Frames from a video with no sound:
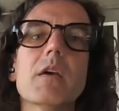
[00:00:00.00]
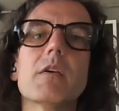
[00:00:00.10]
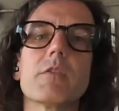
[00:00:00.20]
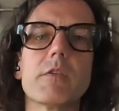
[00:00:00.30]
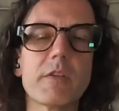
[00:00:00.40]

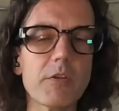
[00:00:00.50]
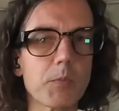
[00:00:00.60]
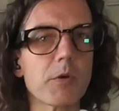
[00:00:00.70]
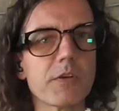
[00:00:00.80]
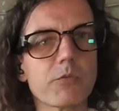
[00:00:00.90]
So the sales
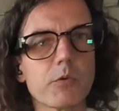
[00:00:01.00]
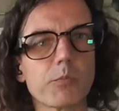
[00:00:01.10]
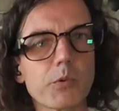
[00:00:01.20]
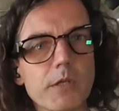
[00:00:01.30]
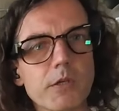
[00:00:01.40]
process was
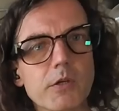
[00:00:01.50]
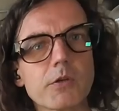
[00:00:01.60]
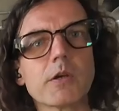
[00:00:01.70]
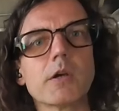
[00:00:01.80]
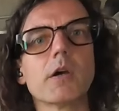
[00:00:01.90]
pretty good.